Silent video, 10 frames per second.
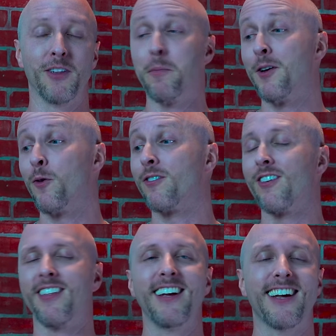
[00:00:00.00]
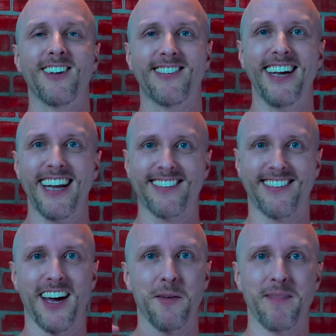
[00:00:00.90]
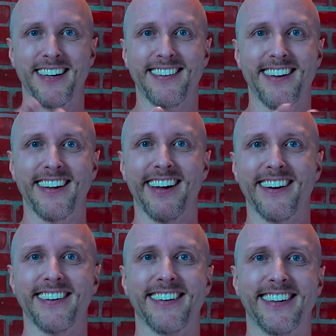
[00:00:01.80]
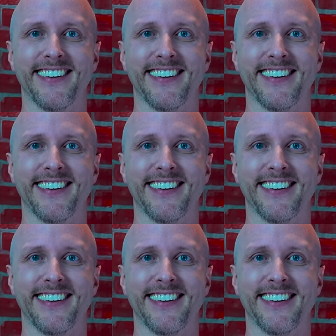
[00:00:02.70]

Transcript: Let me know what you think, and I'll see you next time. Take care.